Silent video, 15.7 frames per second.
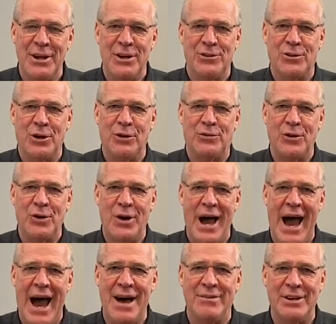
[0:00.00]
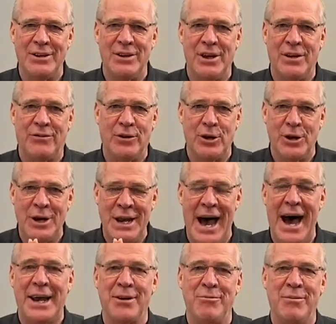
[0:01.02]
So if you haven't, if you're
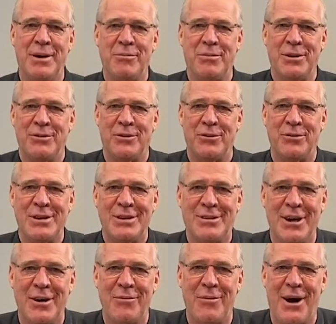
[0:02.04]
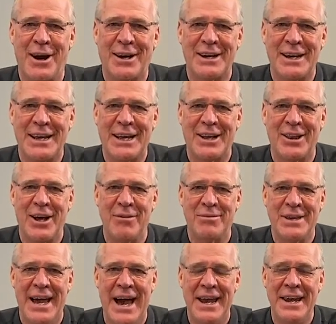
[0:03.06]
not a member of the Retail Marketing Club
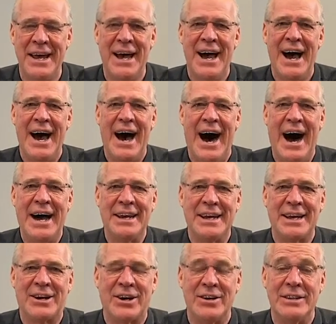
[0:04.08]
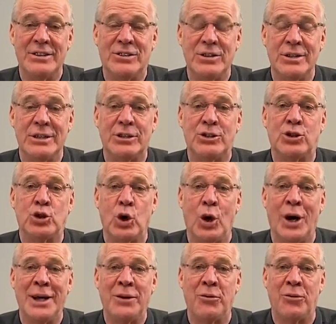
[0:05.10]
yet, I'd encourage you to
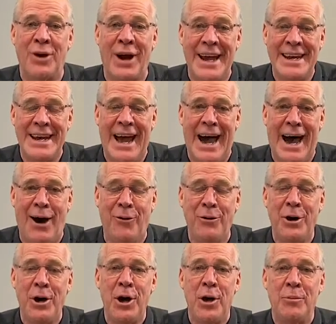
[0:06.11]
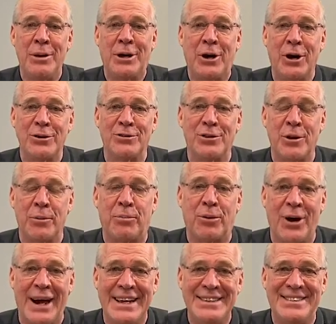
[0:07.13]
join right now because the
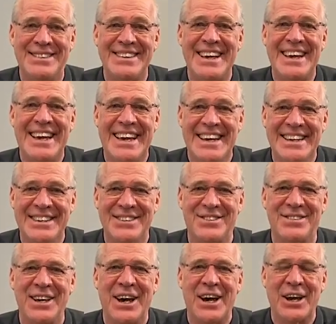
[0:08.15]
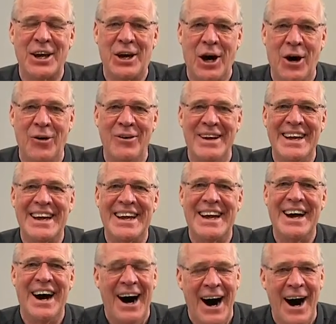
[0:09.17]
price is going
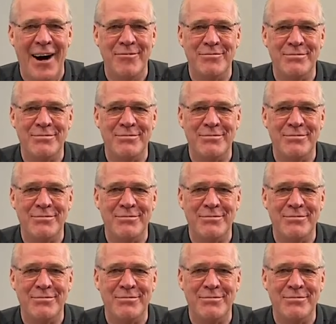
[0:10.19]
up.